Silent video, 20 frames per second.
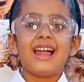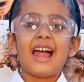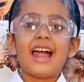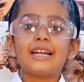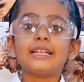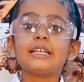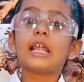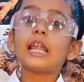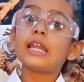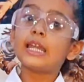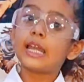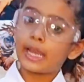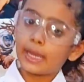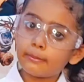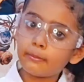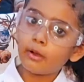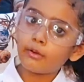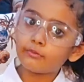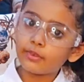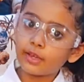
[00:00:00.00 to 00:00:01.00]
And the
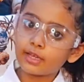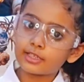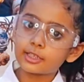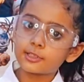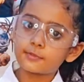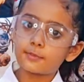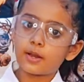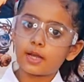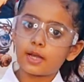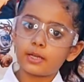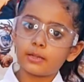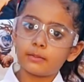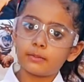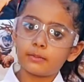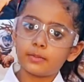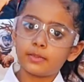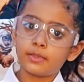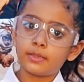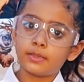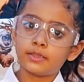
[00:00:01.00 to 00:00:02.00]
name of the
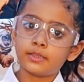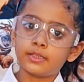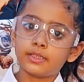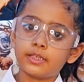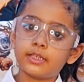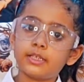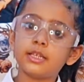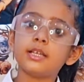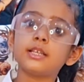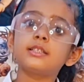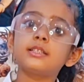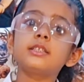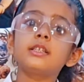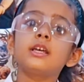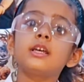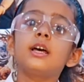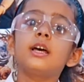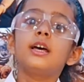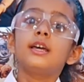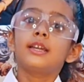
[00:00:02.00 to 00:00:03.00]
experiment is
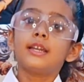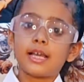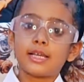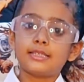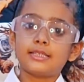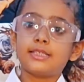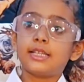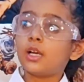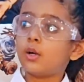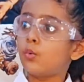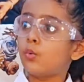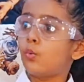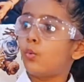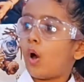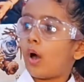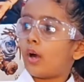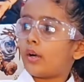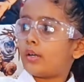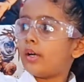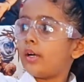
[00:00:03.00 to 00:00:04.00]
rising
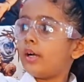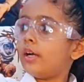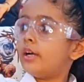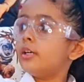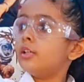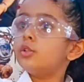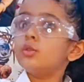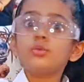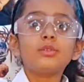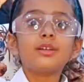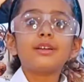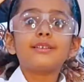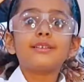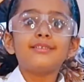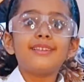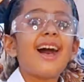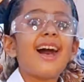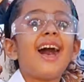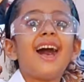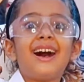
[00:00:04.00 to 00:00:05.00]
water into the
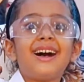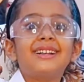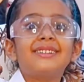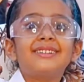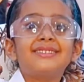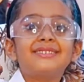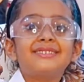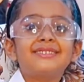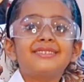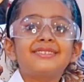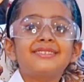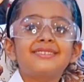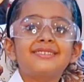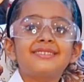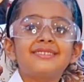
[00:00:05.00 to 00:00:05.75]
glass.